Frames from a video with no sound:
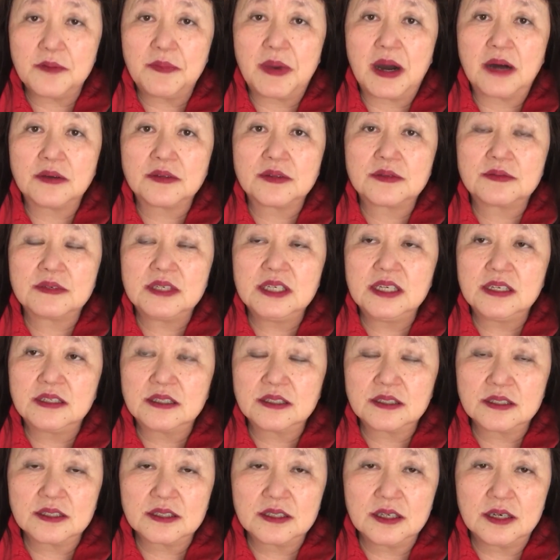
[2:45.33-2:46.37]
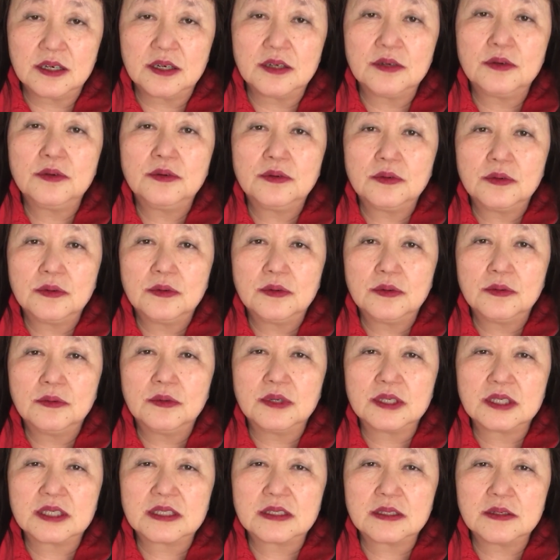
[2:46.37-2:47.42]
about 3 years ago,
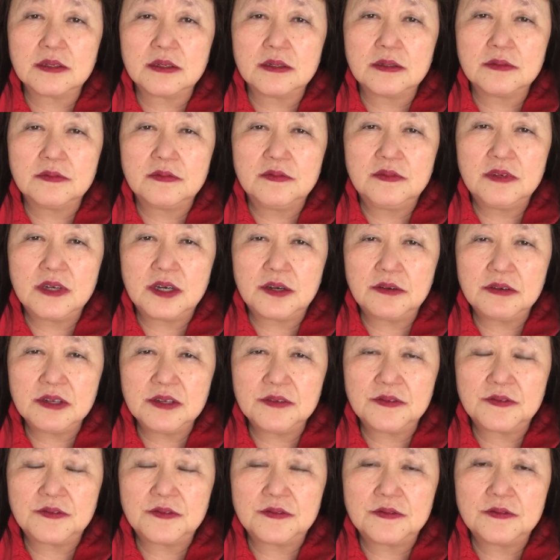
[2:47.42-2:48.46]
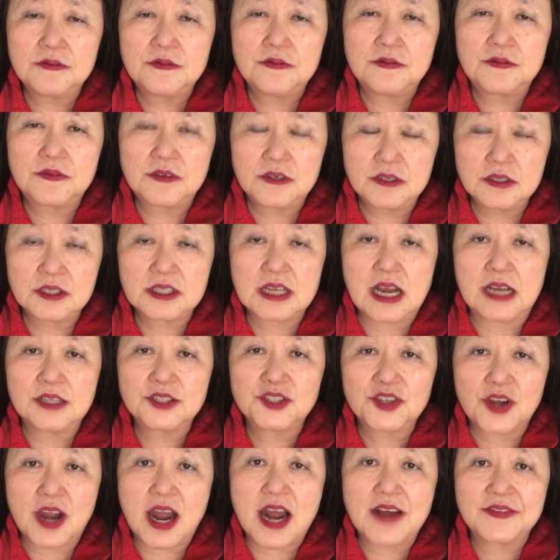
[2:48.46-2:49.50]
was the very first
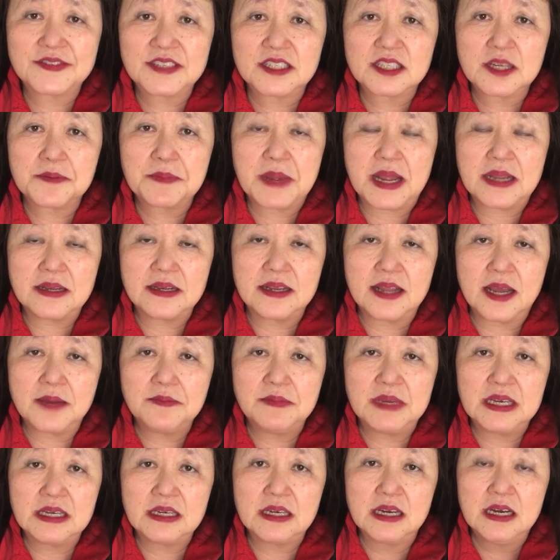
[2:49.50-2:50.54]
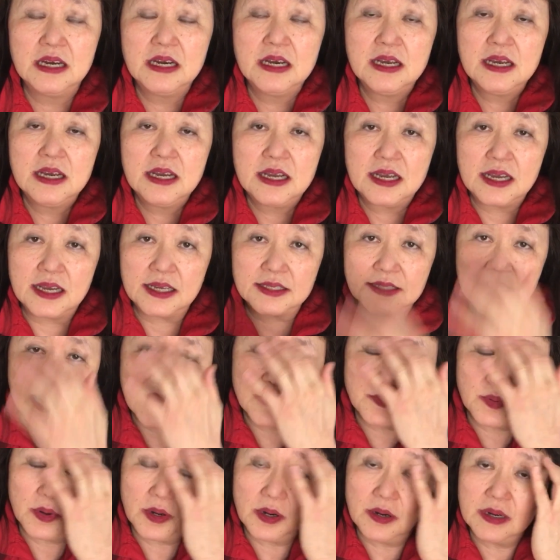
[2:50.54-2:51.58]
concert after the pandemic. At
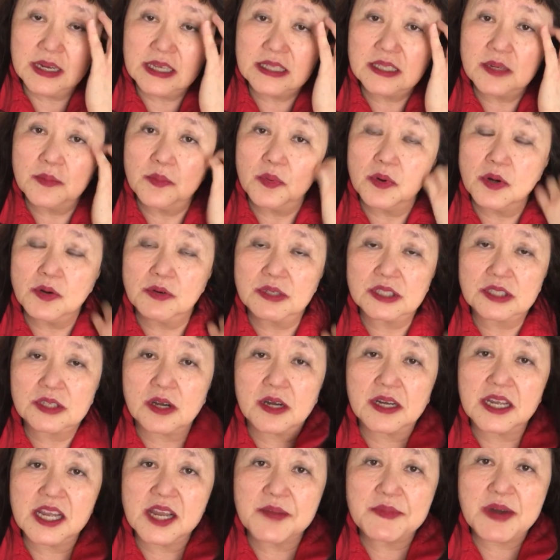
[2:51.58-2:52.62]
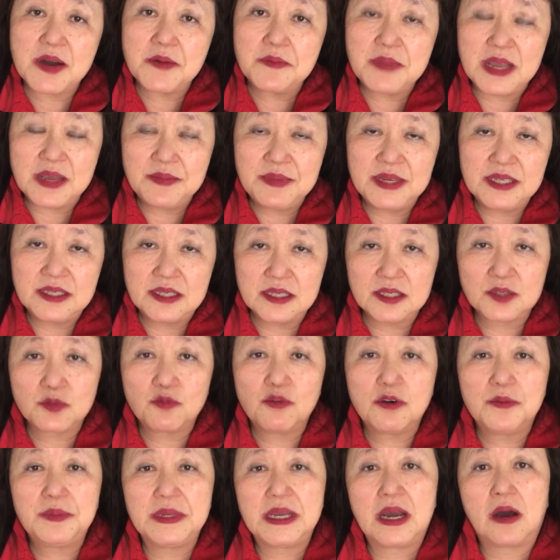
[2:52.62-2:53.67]
that point, the board was talking about maybe this
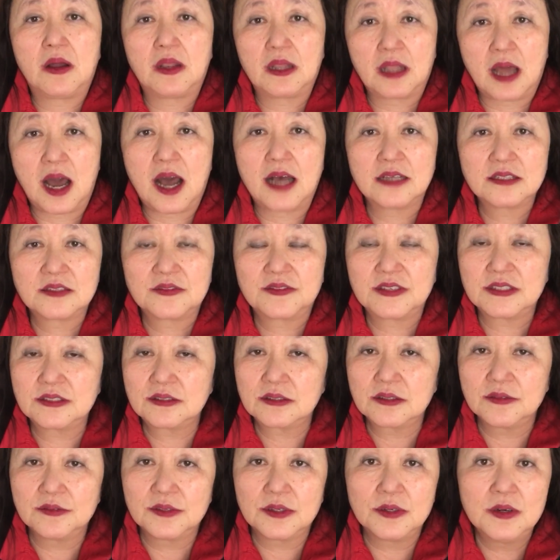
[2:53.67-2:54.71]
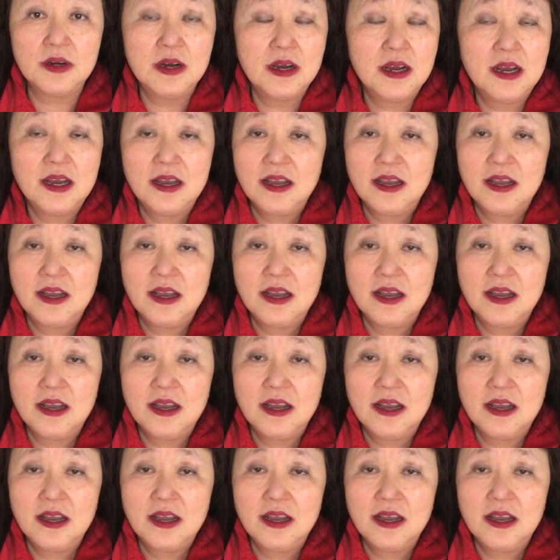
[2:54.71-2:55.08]
will be our last festival.